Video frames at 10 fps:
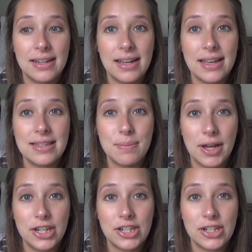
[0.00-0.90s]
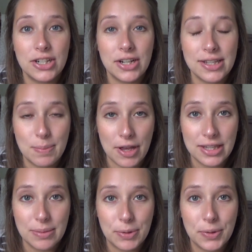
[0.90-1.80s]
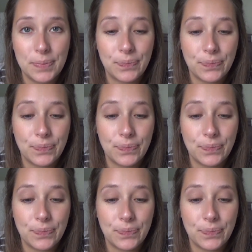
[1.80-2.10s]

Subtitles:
as much as possible.